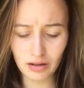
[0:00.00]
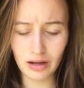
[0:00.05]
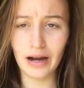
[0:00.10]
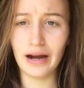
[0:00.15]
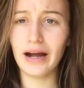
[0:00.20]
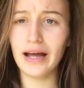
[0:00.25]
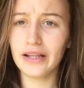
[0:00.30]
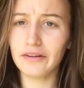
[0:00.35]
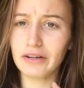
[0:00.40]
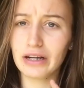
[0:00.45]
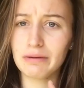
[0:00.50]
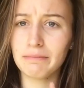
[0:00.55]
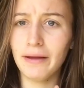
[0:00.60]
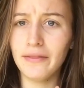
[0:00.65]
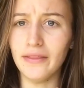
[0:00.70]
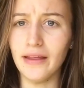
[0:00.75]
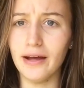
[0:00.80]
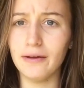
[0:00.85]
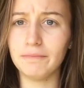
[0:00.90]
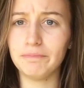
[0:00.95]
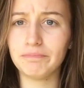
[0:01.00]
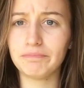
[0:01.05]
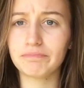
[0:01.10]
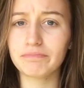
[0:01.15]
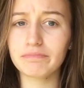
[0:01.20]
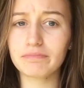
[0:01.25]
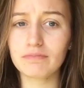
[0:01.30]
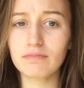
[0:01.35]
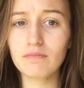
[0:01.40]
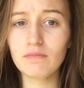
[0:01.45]
I highly recommend that.
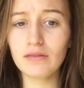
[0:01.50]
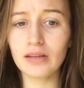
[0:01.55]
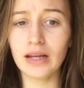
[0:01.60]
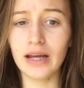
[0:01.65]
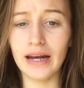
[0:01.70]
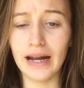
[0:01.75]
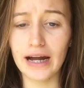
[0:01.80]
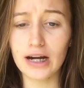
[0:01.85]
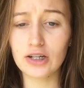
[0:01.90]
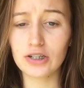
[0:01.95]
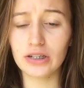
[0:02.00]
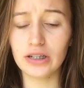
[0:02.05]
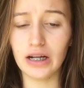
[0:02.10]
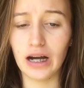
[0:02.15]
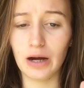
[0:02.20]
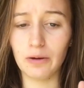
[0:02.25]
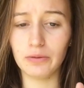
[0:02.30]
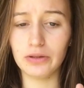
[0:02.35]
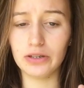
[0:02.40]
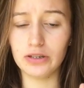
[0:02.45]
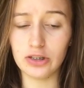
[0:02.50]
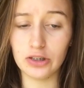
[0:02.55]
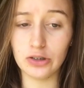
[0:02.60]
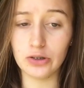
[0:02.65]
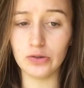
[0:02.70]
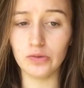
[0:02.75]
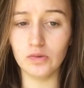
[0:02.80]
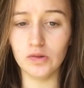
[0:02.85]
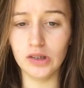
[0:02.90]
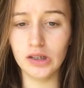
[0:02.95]
And actually, I would
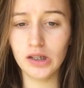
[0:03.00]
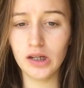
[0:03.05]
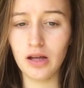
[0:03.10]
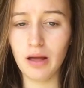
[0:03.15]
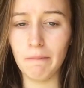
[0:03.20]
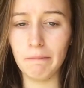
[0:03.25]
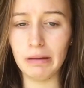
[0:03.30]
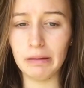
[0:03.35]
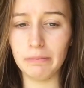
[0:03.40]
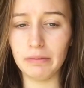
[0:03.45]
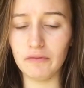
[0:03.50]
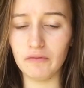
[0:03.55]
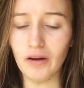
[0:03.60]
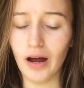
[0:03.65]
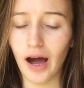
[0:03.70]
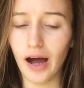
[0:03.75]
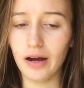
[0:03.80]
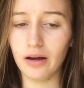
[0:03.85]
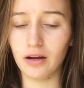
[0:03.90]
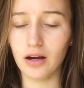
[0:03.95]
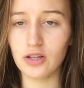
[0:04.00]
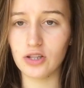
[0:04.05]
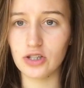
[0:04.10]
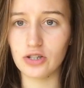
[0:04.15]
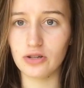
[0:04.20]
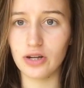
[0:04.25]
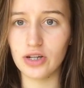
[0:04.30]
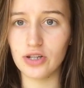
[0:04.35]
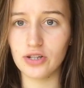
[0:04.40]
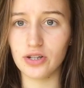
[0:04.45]
do maybe even a higher
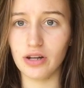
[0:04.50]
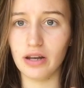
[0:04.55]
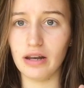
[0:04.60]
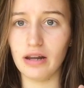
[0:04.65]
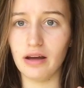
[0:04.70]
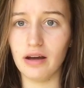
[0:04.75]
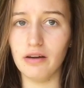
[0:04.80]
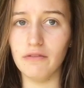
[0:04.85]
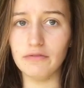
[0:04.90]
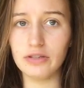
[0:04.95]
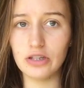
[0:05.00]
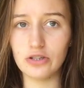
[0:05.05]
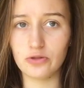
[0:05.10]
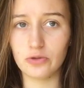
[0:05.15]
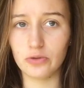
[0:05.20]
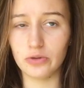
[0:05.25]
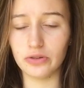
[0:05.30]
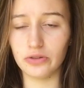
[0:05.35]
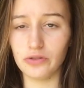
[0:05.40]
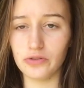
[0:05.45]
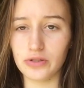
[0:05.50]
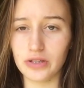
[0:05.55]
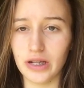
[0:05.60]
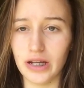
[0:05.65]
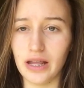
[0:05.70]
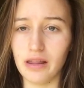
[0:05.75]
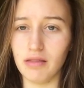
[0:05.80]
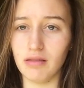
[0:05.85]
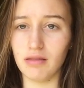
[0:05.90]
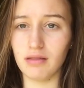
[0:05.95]
concentration of essential oils
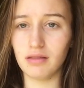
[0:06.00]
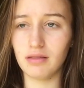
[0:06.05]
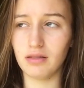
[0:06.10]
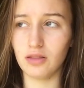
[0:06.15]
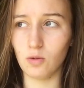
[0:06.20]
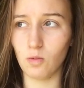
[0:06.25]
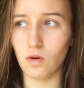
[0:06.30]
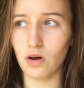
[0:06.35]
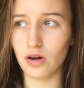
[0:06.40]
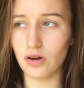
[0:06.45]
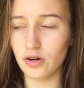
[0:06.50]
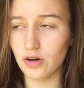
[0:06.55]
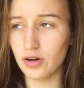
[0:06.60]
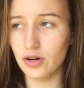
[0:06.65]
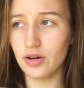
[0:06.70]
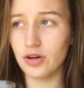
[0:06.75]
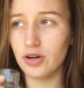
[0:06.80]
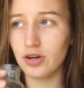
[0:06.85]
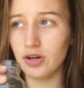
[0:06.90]
in the water.